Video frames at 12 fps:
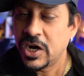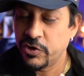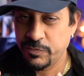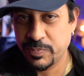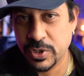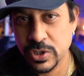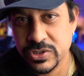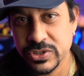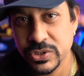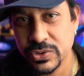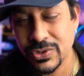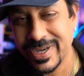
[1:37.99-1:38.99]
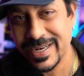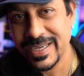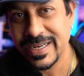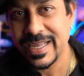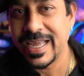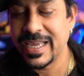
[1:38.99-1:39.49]
of personal
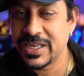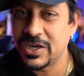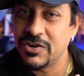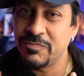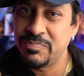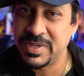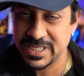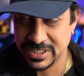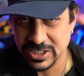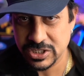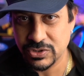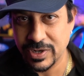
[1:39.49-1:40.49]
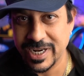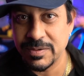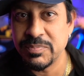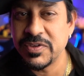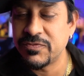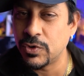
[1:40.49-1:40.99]
credit and of business
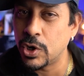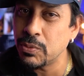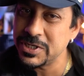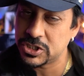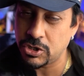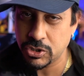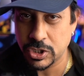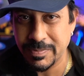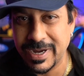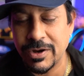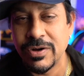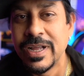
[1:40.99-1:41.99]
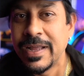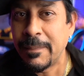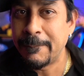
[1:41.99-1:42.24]
credit before we talk about